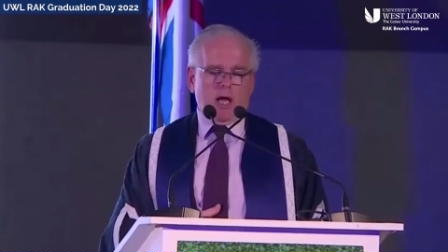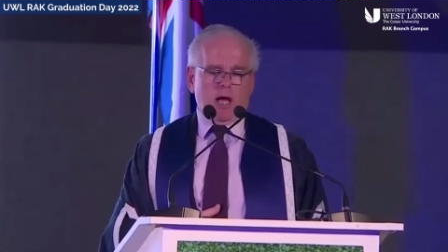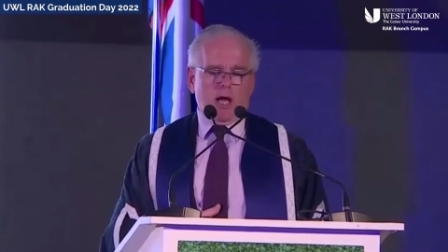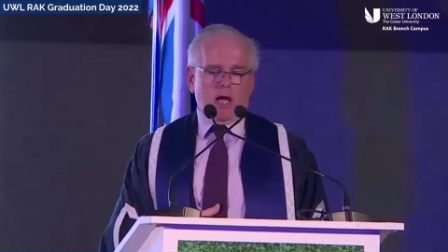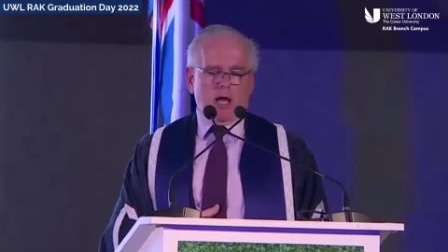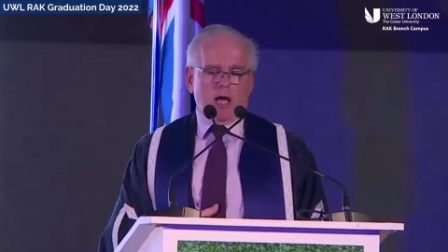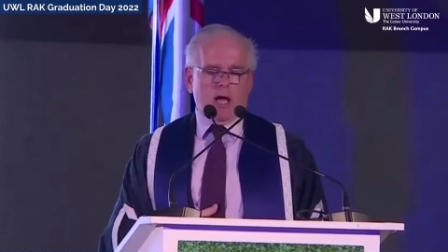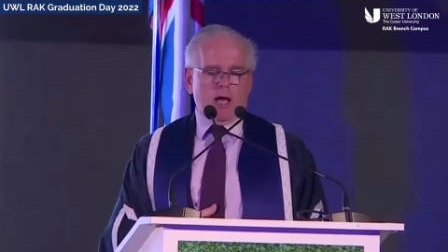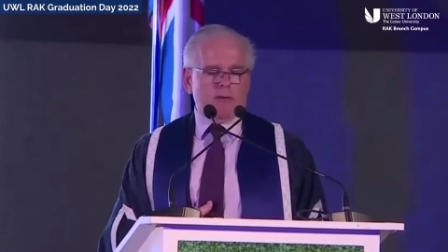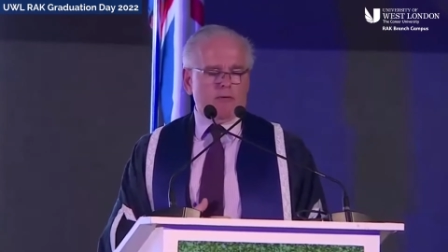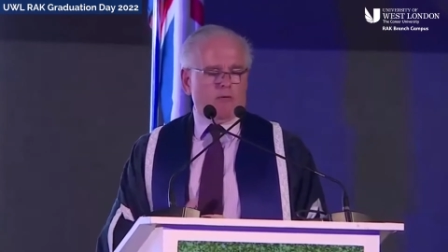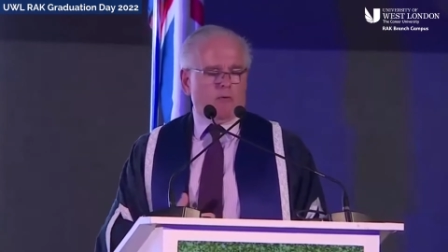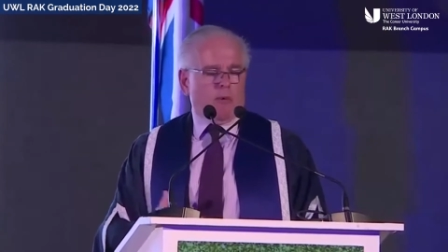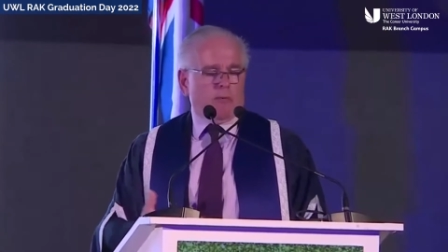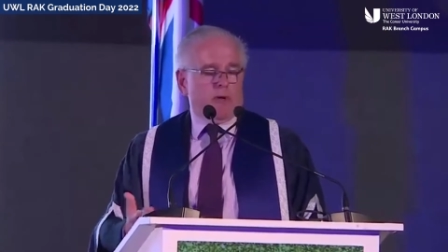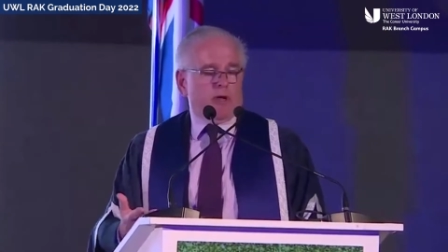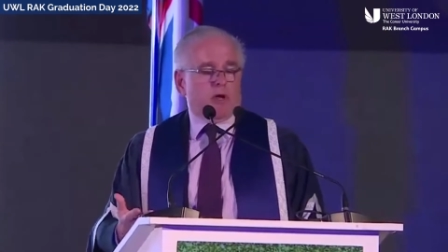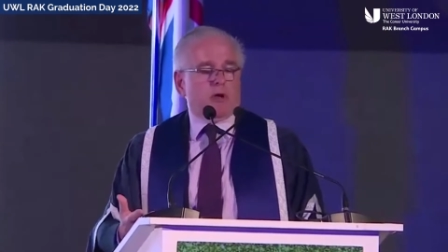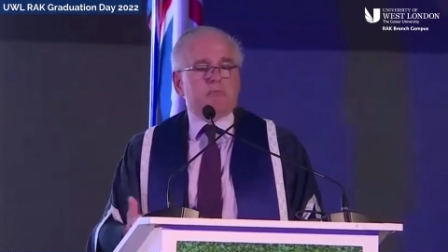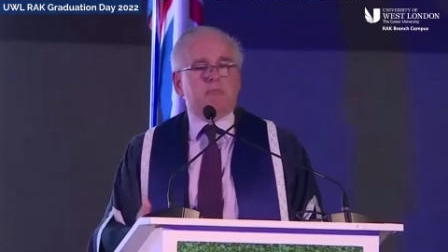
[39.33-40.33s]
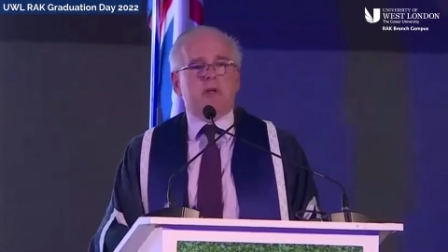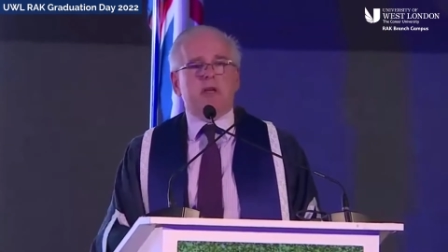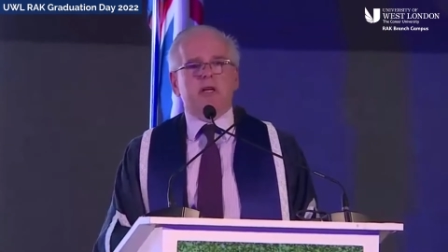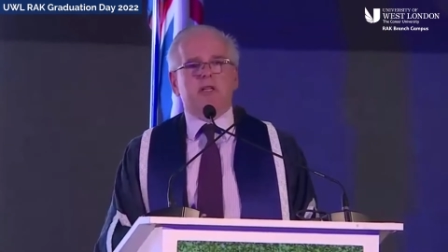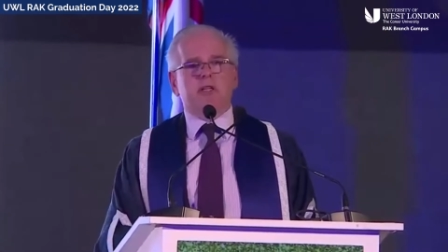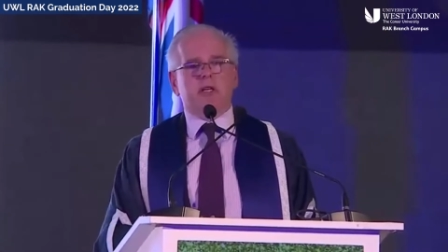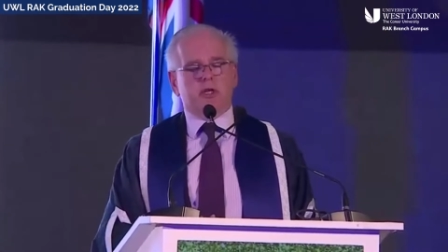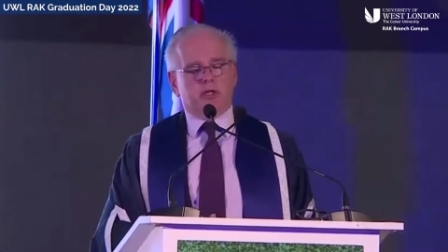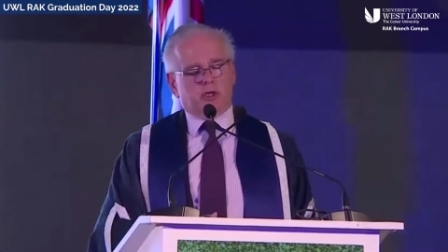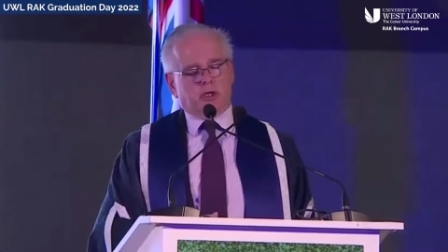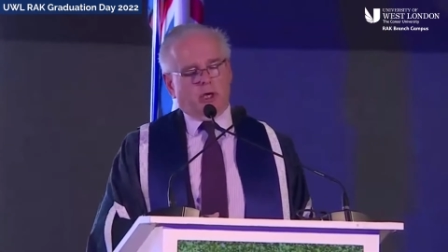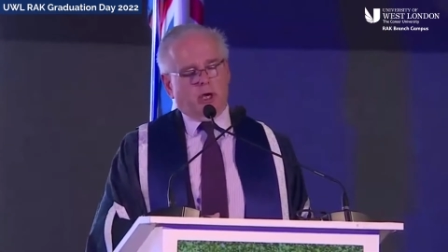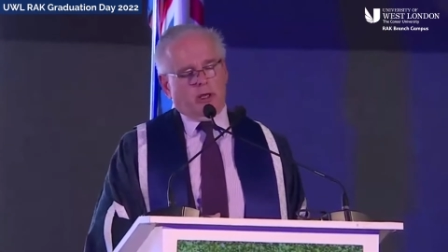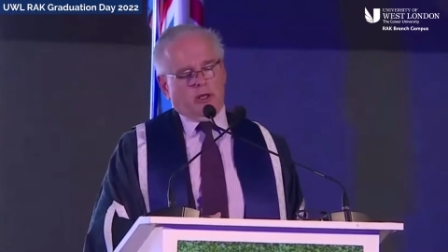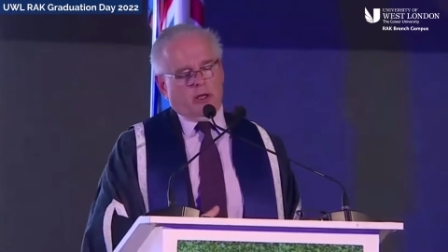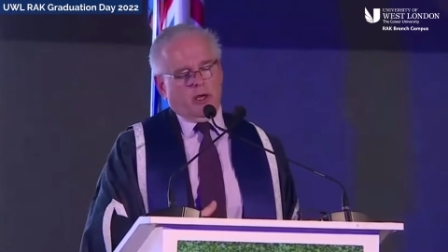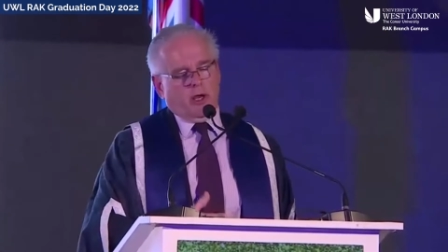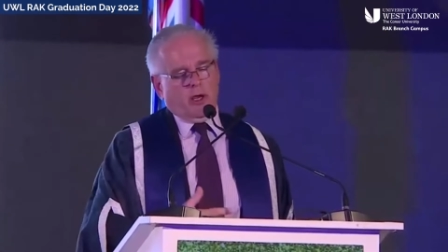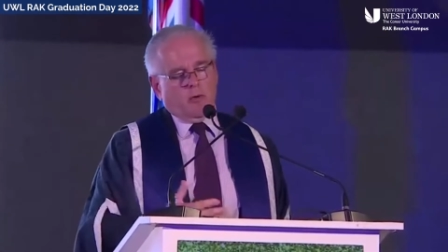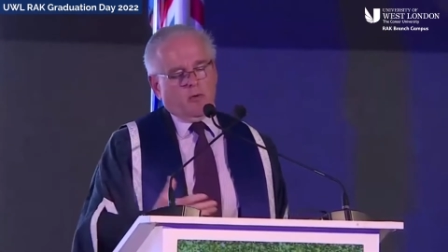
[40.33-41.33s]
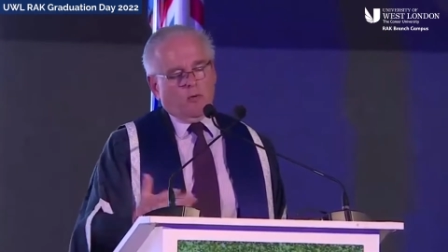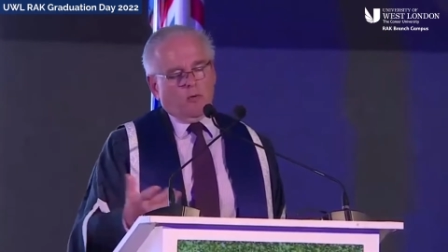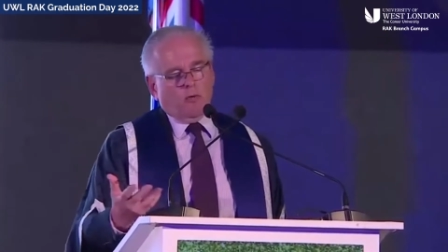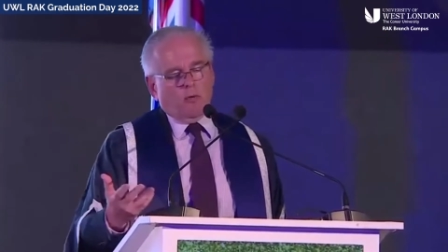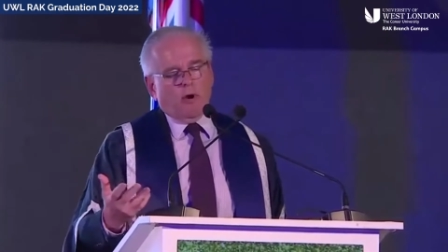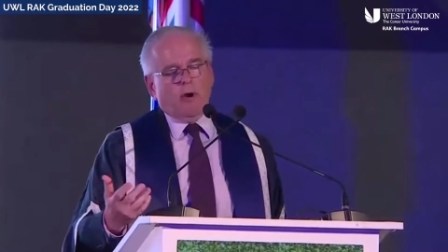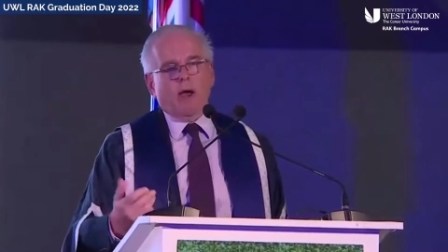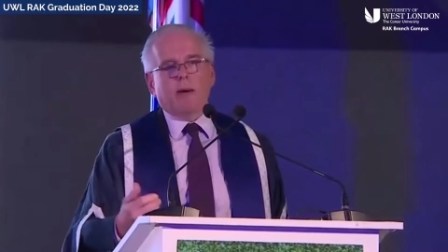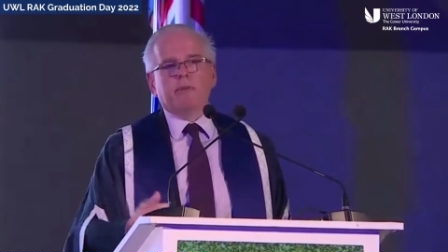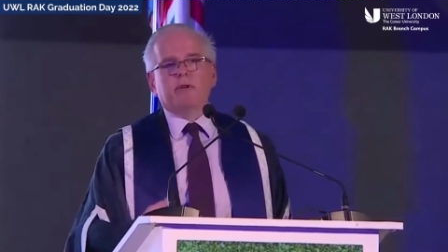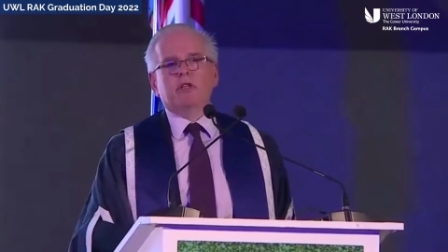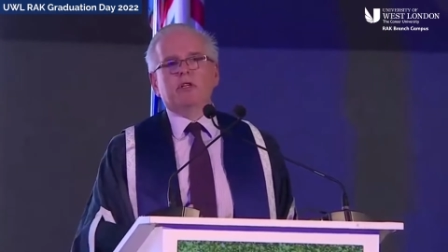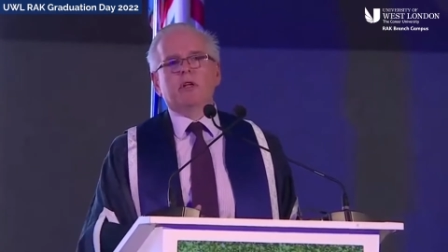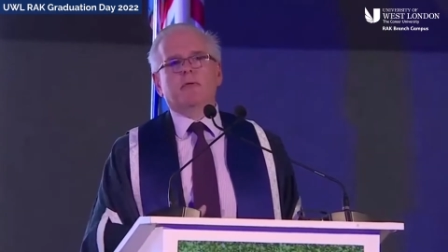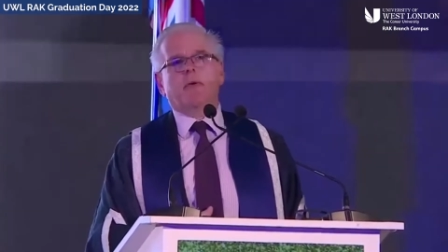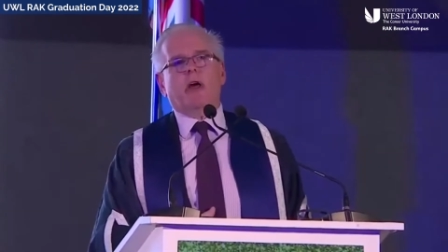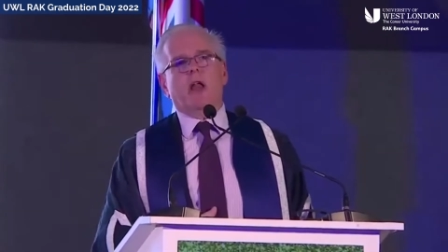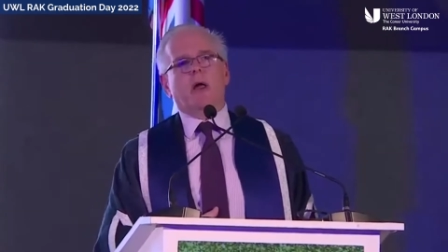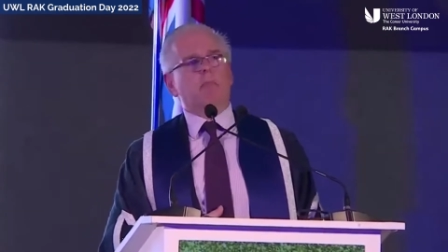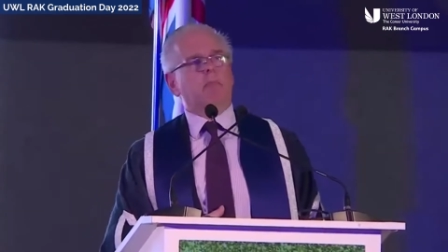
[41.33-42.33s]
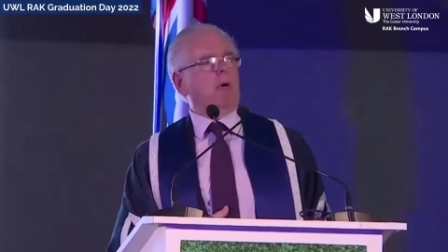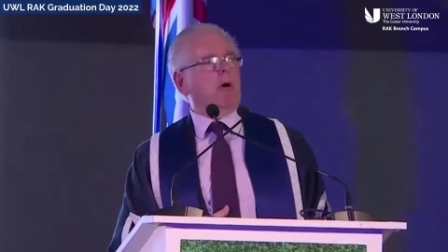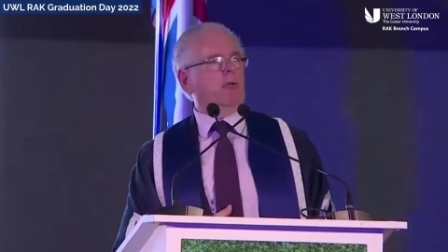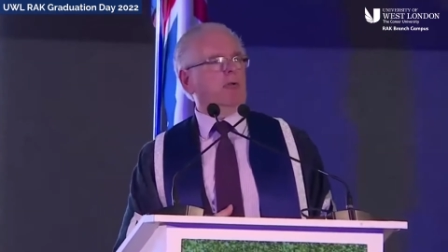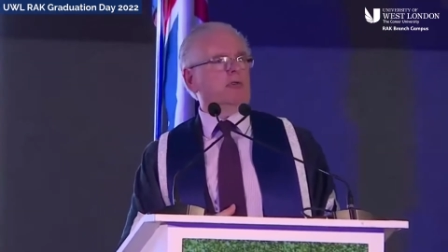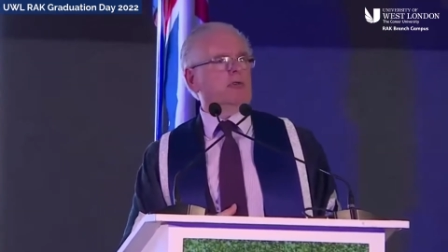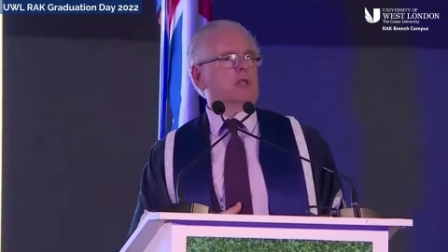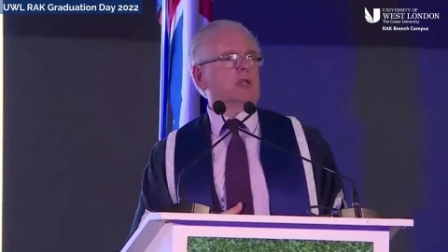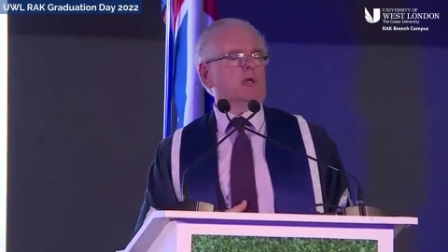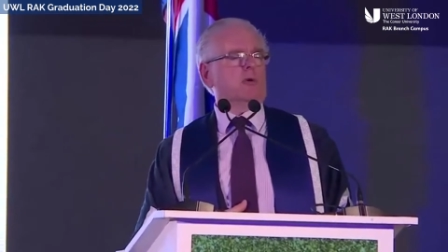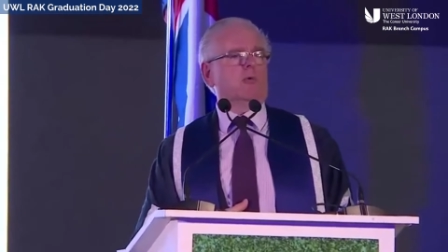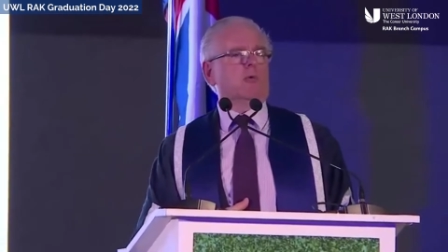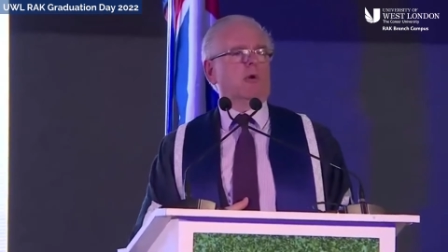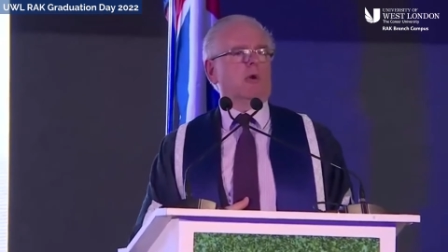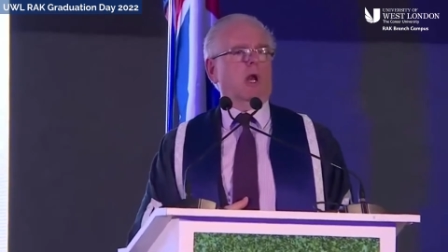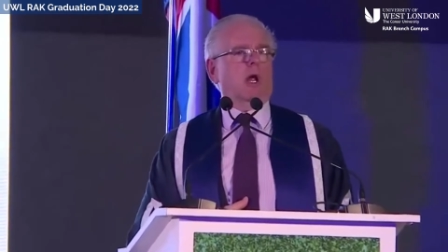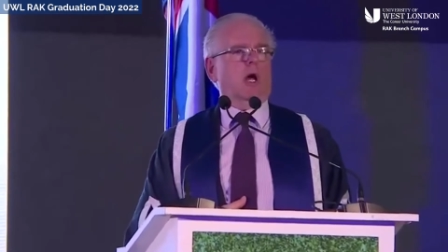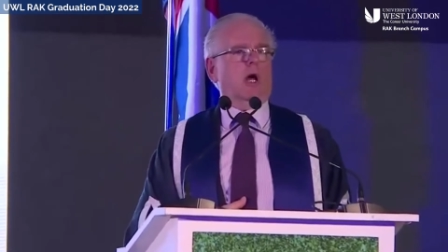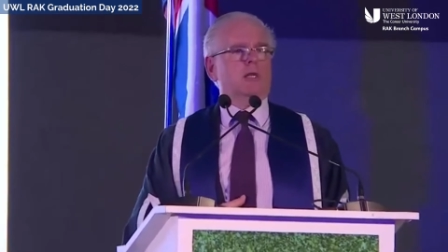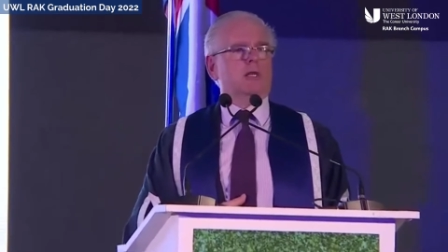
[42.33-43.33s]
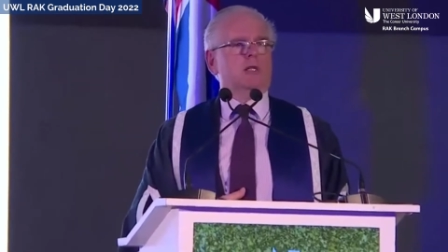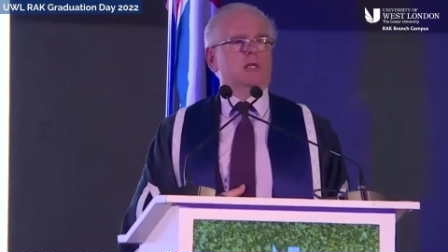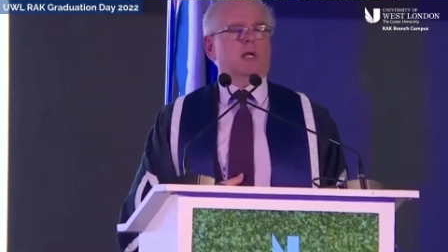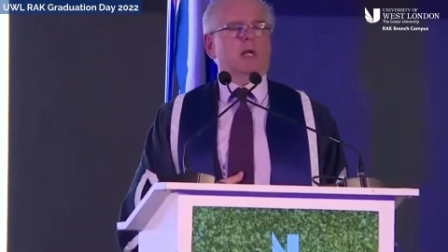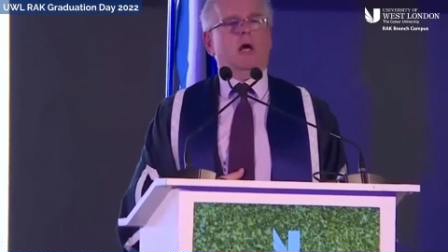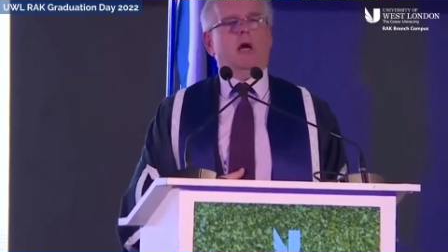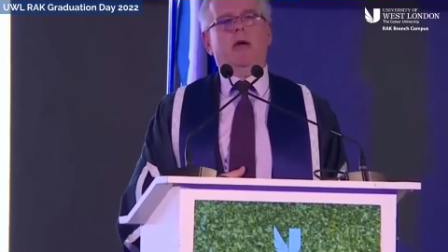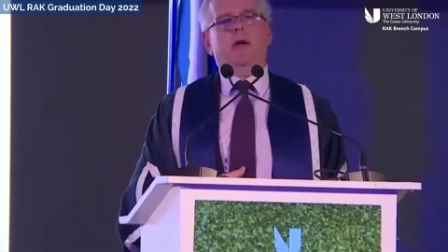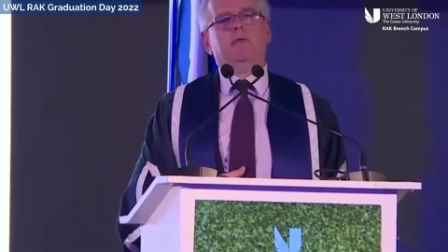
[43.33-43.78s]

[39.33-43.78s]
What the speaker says: When we can meet each other, we're able to develop bonds that will last a